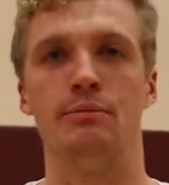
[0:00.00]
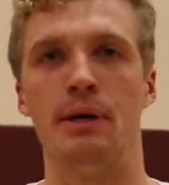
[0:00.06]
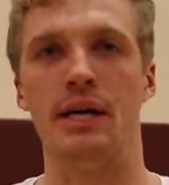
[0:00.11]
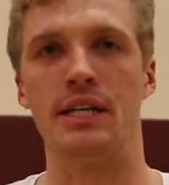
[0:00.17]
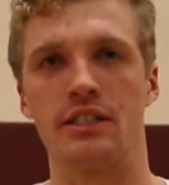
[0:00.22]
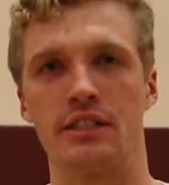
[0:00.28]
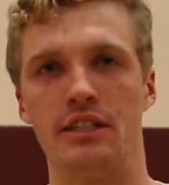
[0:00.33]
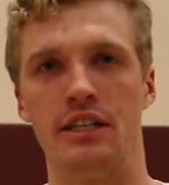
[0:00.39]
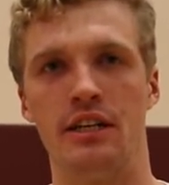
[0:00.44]

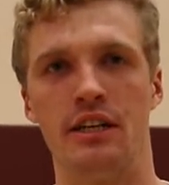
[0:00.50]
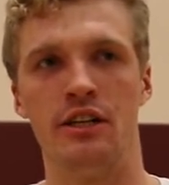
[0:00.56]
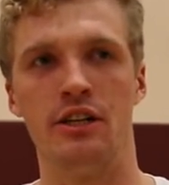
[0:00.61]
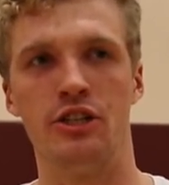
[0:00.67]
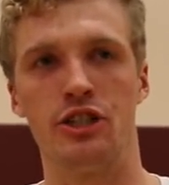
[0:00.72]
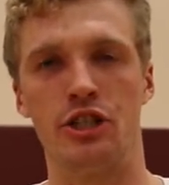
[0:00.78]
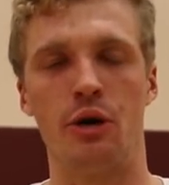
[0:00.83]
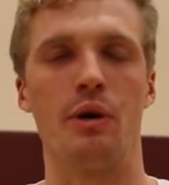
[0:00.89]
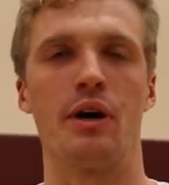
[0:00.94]
basically
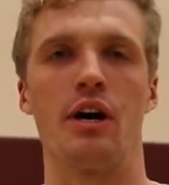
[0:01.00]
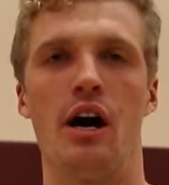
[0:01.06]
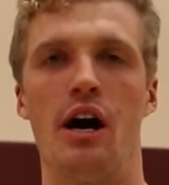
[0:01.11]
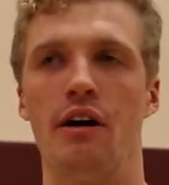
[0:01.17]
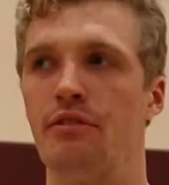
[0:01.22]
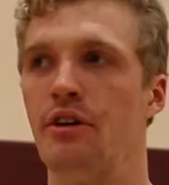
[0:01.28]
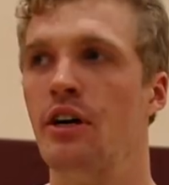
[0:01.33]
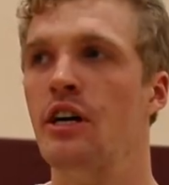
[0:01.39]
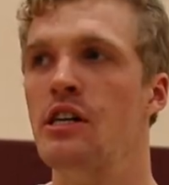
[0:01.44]
showing
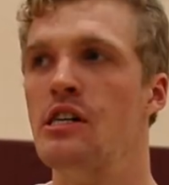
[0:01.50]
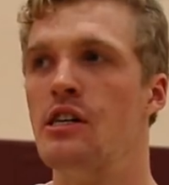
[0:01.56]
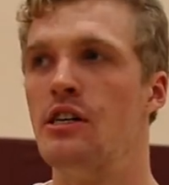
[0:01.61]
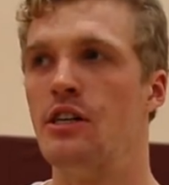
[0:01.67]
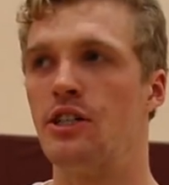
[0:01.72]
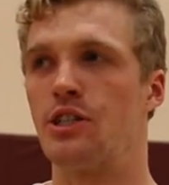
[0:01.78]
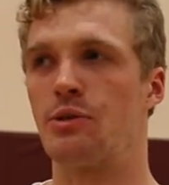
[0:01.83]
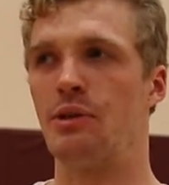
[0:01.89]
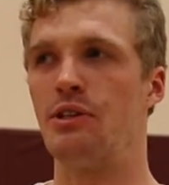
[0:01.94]
off.
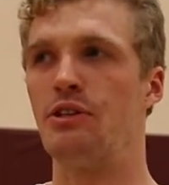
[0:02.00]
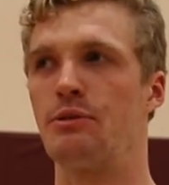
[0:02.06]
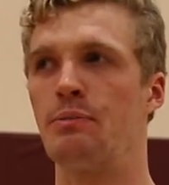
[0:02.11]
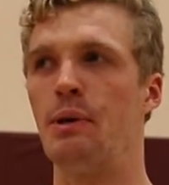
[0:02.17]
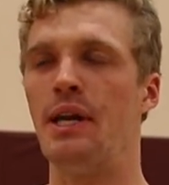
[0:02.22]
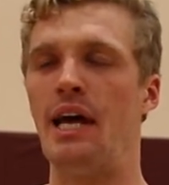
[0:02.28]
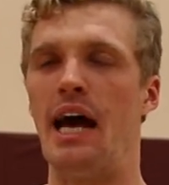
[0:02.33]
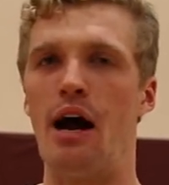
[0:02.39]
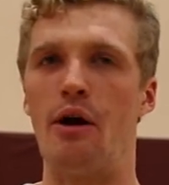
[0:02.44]
So when you
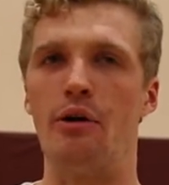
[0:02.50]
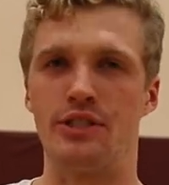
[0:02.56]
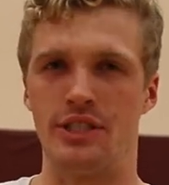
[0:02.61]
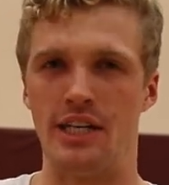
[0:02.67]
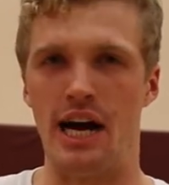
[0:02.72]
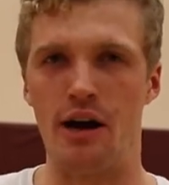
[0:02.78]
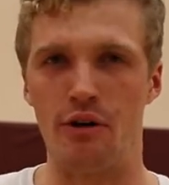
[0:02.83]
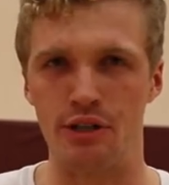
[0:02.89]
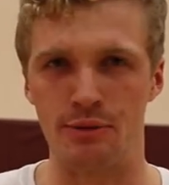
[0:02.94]
spend hours and
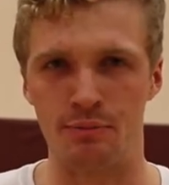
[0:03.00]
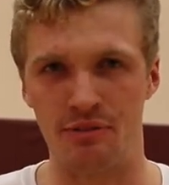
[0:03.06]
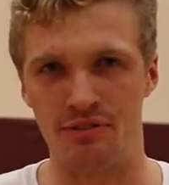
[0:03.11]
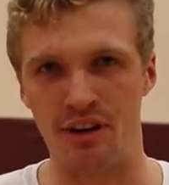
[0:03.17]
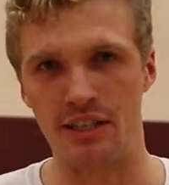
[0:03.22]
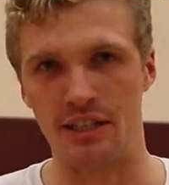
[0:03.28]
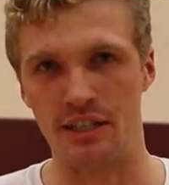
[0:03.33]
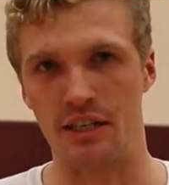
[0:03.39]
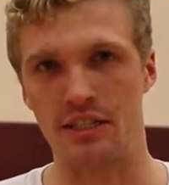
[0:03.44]
hours
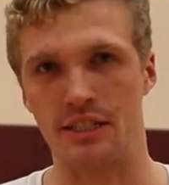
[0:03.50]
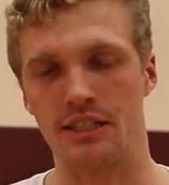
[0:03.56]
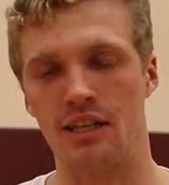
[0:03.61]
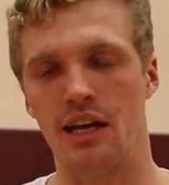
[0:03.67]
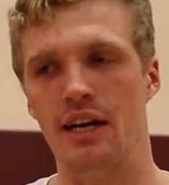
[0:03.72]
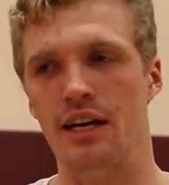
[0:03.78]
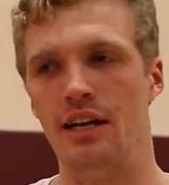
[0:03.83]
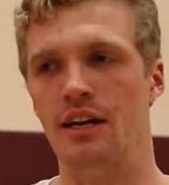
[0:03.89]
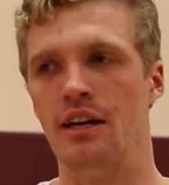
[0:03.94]
perfecting a
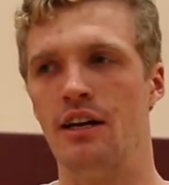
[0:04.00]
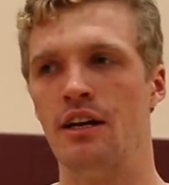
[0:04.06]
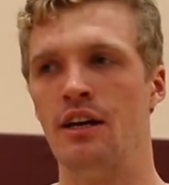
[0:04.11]
sleight,